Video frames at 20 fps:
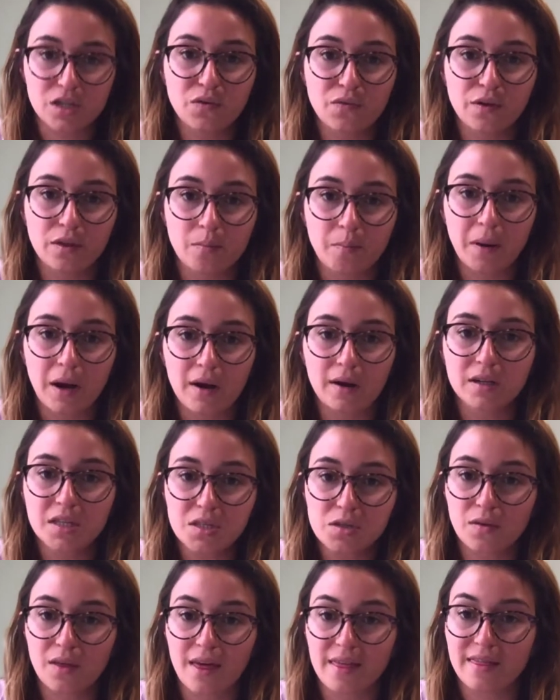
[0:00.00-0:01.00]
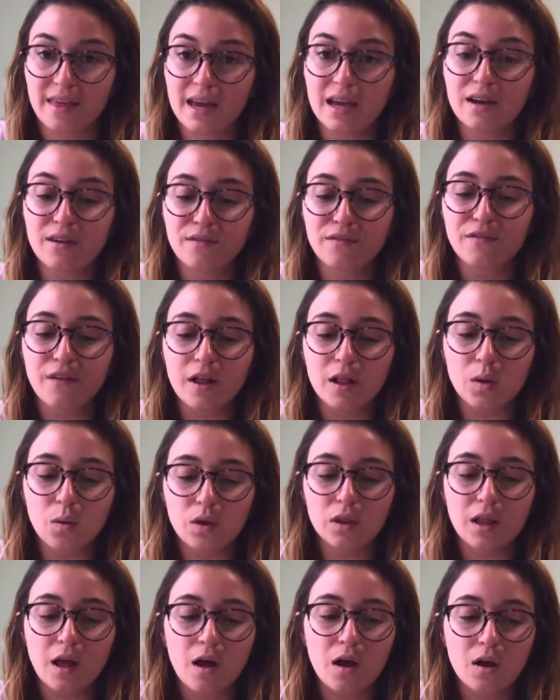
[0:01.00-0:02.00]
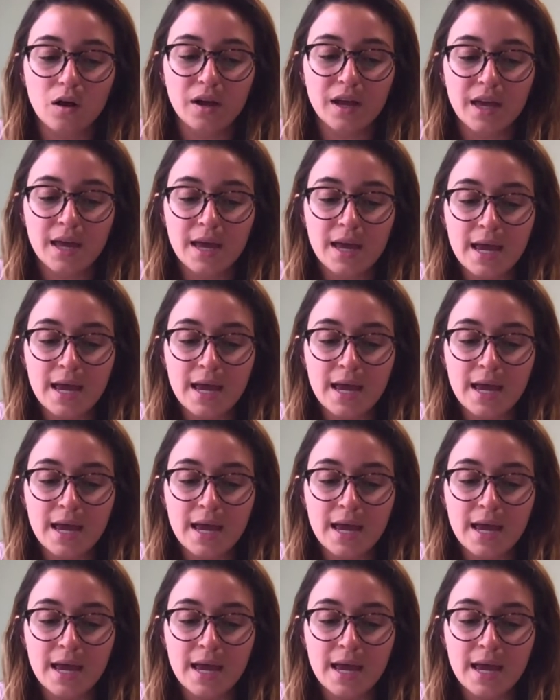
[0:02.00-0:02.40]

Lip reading: for the parents so that they can follow along